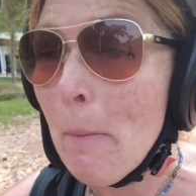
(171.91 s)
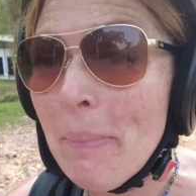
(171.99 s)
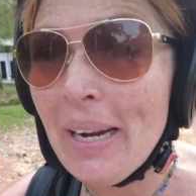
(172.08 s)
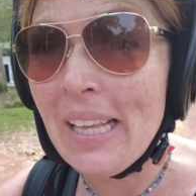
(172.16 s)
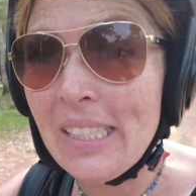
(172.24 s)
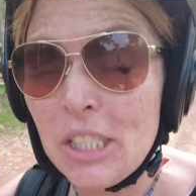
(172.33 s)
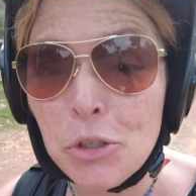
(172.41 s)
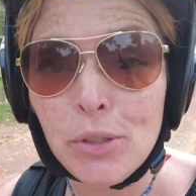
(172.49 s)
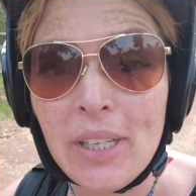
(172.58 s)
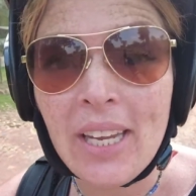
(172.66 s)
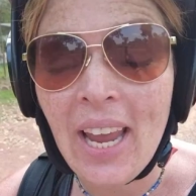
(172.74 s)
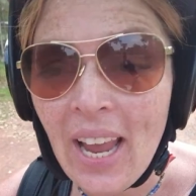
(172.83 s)
But I
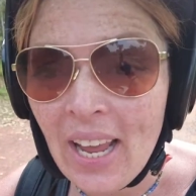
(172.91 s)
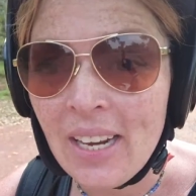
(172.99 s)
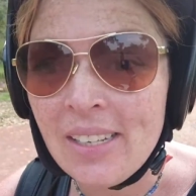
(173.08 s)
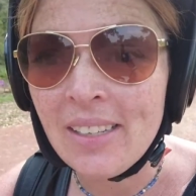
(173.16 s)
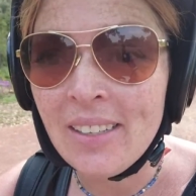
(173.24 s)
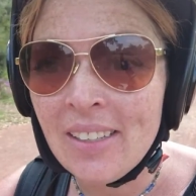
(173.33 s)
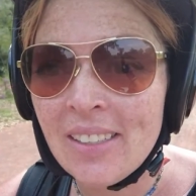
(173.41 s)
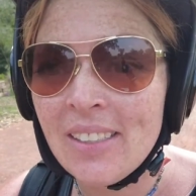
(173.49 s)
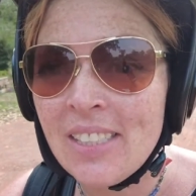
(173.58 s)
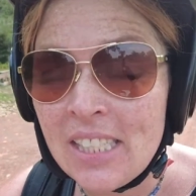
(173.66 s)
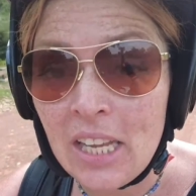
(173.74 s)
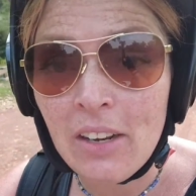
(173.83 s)
literally can't
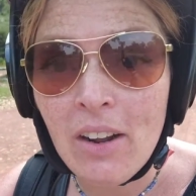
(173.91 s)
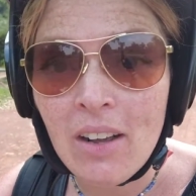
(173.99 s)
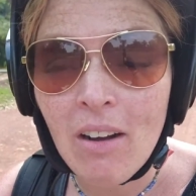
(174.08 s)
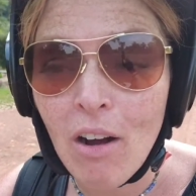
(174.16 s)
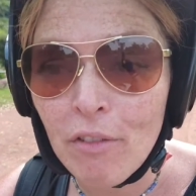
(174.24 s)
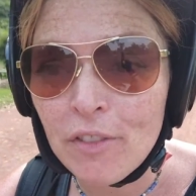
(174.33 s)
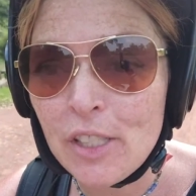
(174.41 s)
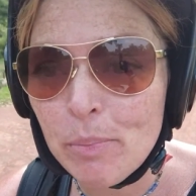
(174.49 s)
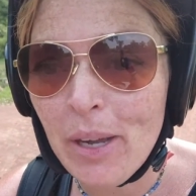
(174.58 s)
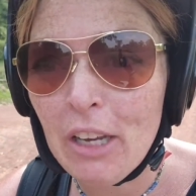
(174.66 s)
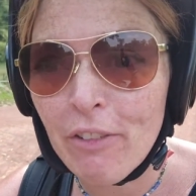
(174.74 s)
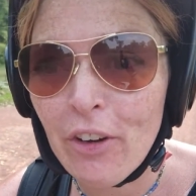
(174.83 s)
sit off this
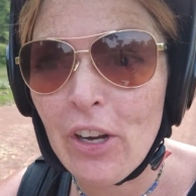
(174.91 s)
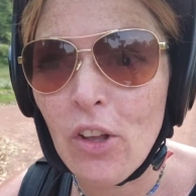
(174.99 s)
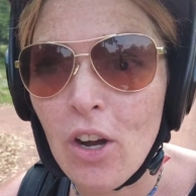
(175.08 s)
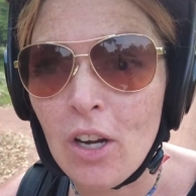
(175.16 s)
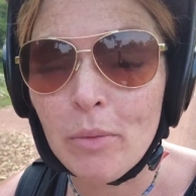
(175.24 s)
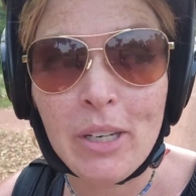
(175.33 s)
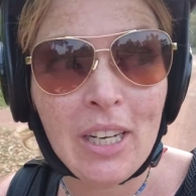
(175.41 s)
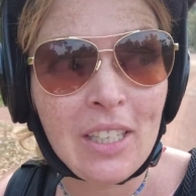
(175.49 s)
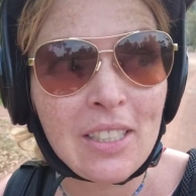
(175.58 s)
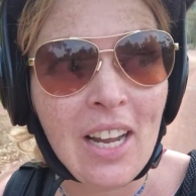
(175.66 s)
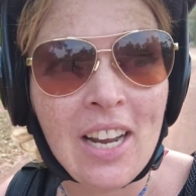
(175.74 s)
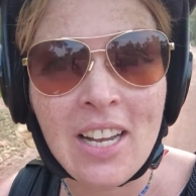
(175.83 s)
bike very long
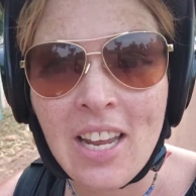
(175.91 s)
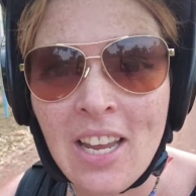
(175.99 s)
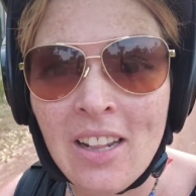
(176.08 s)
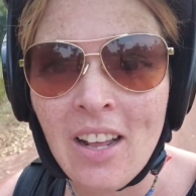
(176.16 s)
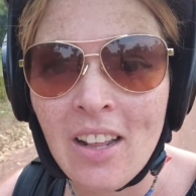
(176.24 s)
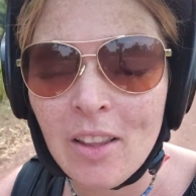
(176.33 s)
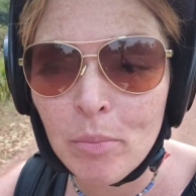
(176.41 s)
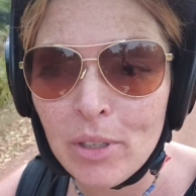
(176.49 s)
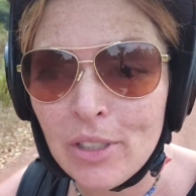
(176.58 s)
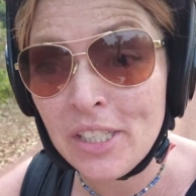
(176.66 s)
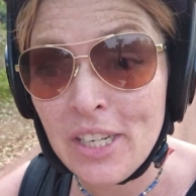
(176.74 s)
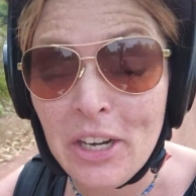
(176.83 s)
because I need the
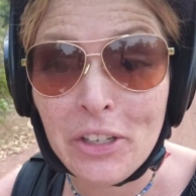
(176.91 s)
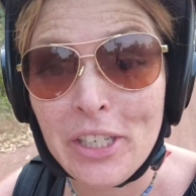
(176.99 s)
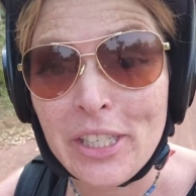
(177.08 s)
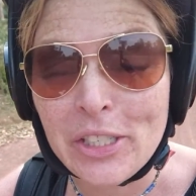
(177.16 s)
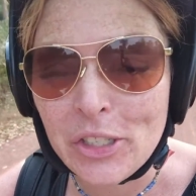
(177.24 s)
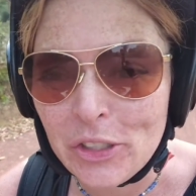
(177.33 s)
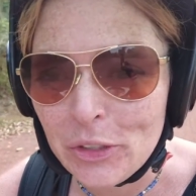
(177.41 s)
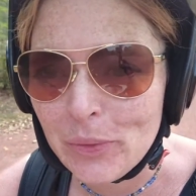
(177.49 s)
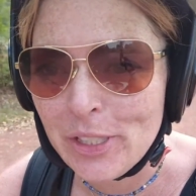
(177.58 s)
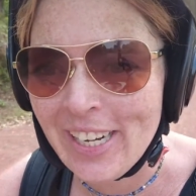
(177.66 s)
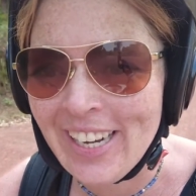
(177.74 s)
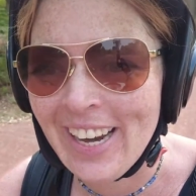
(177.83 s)
built-in air conditioner,
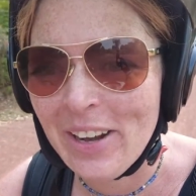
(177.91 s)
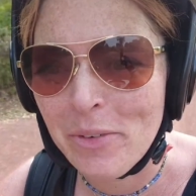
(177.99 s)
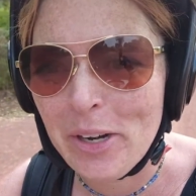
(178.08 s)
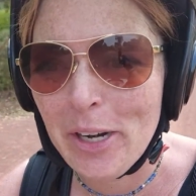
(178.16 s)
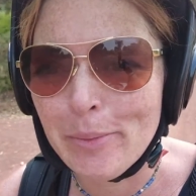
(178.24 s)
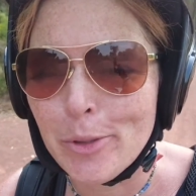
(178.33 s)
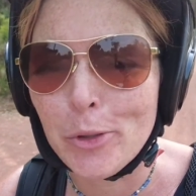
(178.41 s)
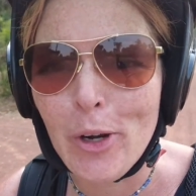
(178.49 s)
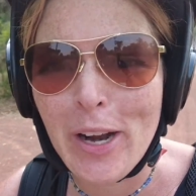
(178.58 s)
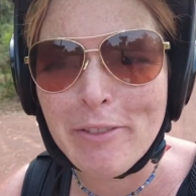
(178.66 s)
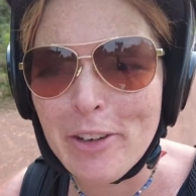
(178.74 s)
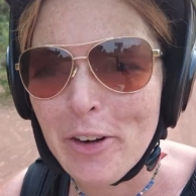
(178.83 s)
which I get when I'm
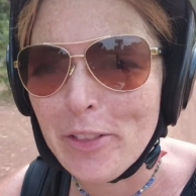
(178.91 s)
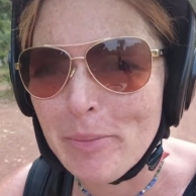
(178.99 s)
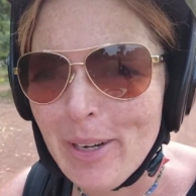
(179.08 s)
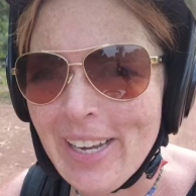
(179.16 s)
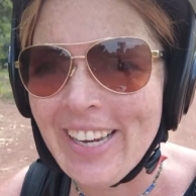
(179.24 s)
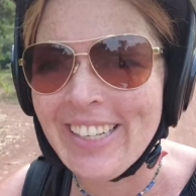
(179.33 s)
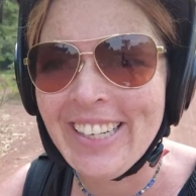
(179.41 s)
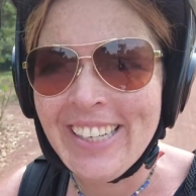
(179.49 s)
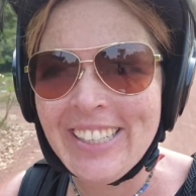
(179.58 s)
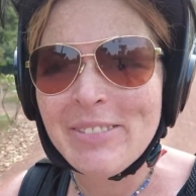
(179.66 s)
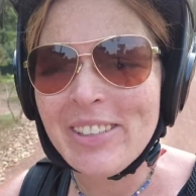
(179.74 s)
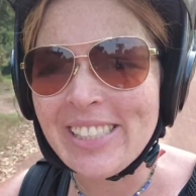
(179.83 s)
driving on the bike,
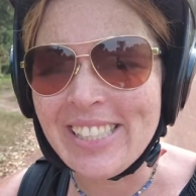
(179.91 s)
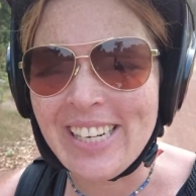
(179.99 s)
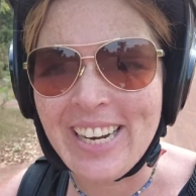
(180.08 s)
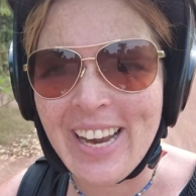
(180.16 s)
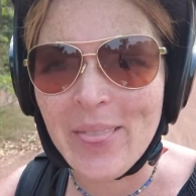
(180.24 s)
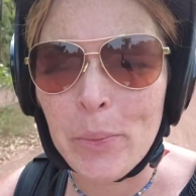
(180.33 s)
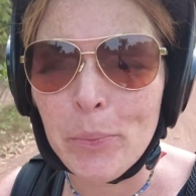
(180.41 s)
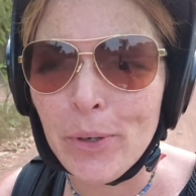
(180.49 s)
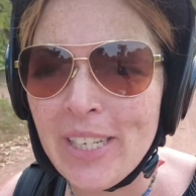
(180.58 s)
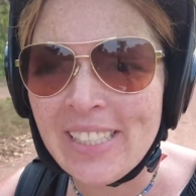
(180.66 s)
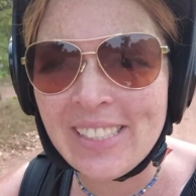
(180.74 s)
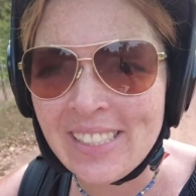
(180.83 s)
because then I get the
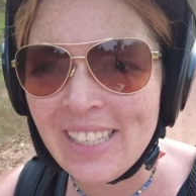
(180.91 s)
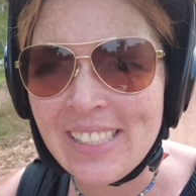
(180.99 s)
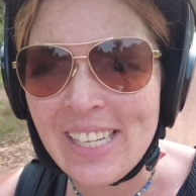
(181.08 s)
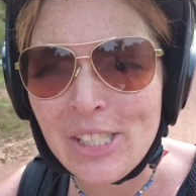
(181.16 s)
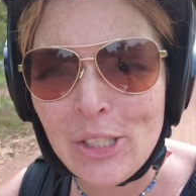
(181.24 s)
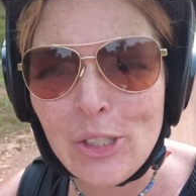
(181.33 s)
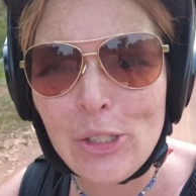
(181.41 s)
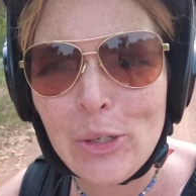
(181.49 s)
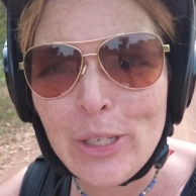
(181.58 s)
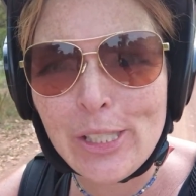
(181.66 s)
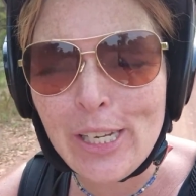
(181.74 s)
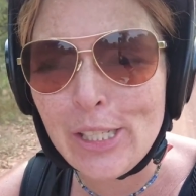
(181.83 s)
breeze, because as
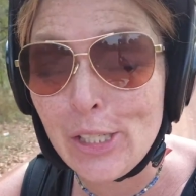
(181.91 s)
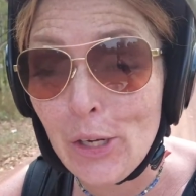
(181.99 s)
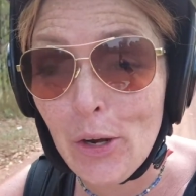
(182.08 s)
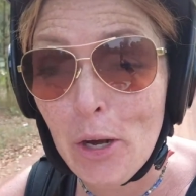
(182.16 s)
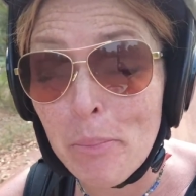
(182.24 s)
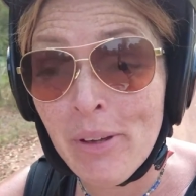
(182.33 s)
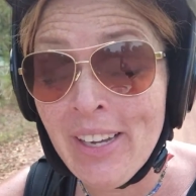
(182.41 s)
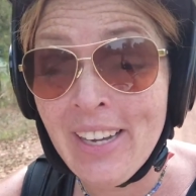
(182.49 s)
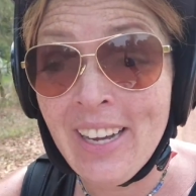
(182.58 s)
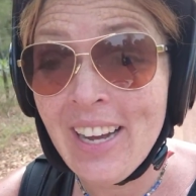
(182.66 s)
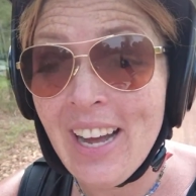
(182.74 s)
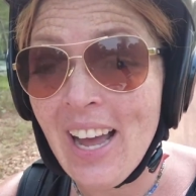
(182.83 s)
soon as I stop,
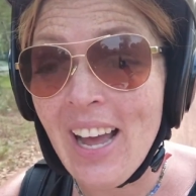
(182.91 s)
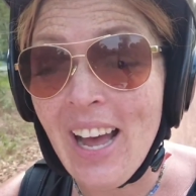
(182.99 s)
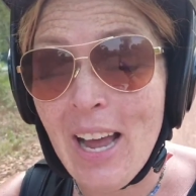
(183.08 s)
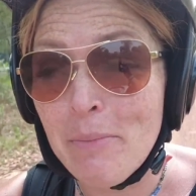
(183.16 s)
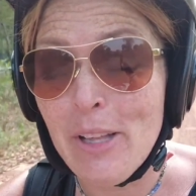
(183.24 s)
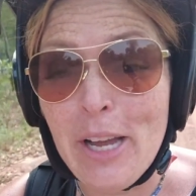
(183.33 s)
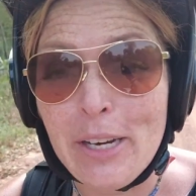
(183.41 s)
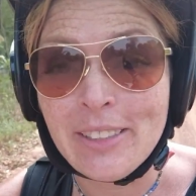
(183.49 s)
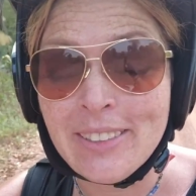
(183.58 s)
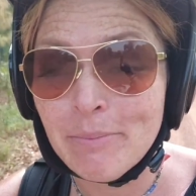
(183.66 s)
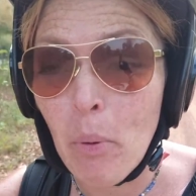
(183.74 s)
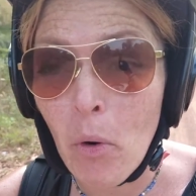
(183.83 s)
I'm like
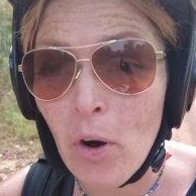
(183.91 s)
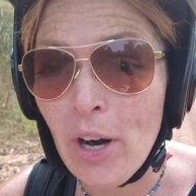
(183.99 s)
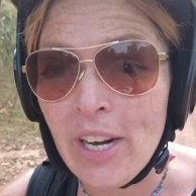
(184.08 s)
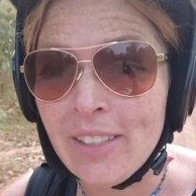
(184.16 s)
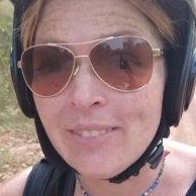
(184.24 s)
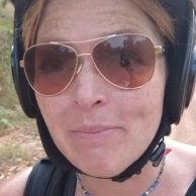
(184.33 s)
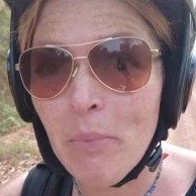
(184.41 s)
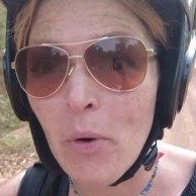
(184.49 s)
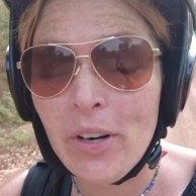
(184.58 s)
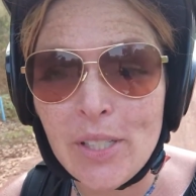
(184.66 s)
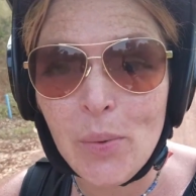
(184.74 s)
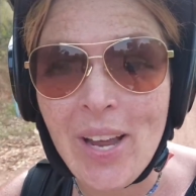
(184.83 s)
pouring
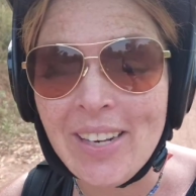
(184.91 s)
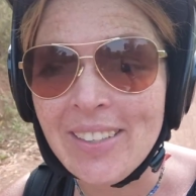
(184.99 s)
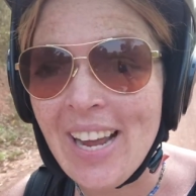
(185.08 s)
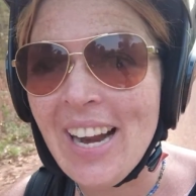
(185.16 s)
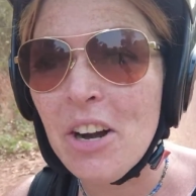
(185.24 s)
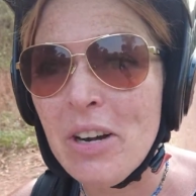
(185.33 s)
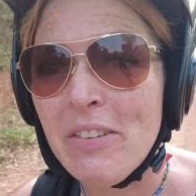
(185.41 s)
sweat, and I don't